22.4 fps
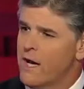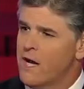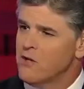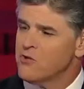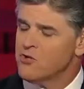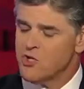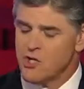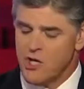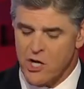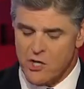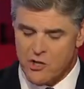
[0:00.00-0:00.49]

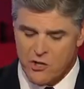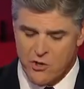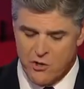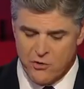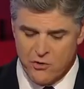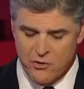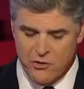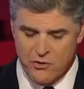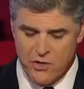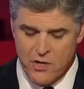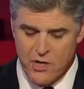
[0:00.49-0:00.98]
House, Josh
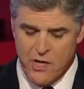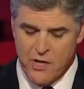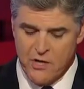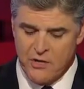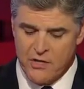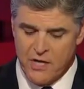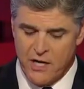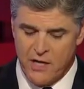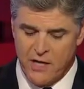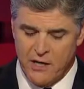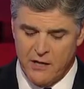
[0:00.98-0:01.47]
Earnest,
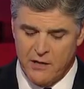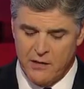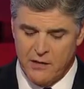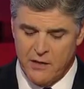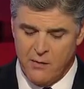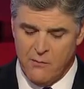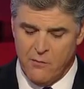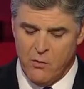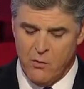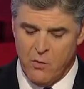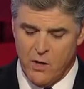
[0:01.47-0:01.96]
saying,
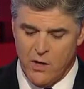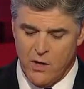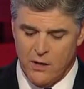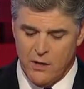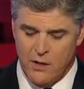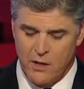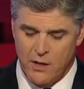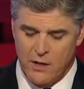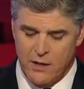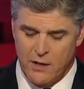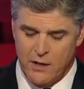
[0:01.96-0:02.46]
number
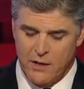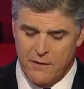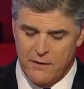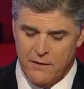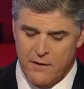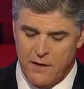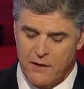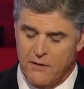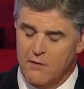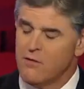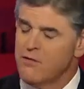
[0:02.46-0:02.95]
one,
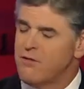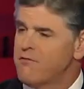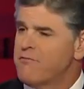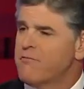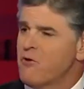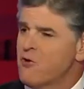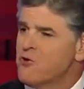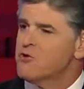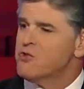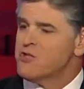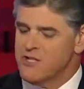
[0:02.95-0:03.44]
that the
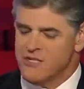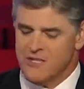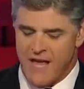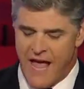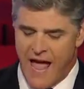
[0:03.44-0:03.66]
first is